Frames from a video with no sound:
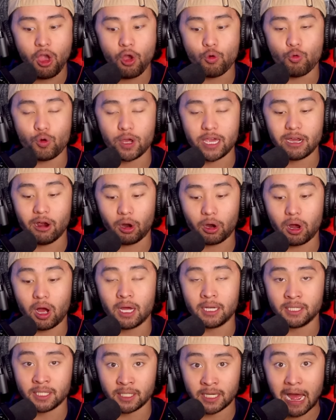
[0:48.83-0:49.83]
we are
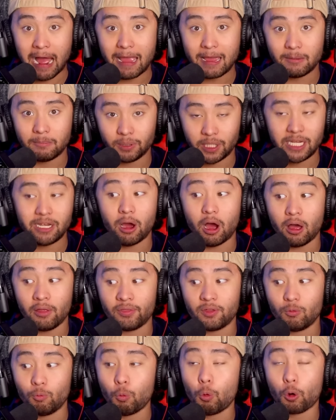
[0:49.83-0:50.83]
undeniably on
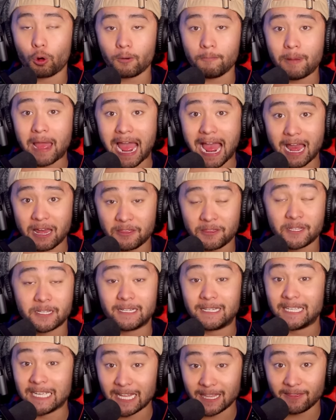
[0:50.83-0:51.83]
the war path to
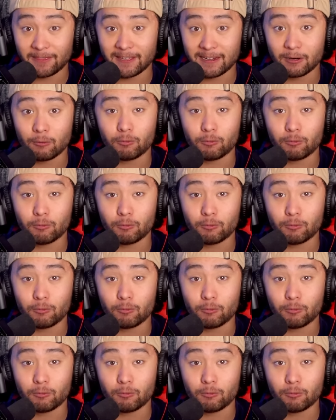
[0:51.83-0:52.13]
get there.